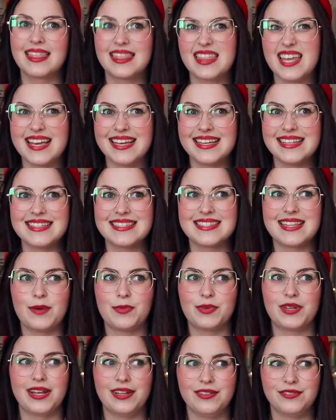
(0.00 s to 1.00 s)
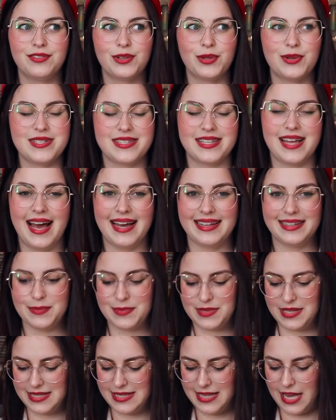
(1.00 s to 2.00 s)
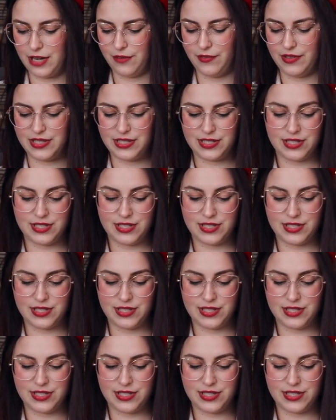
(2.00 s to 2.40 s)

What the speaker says: things that would influence the items inside of it.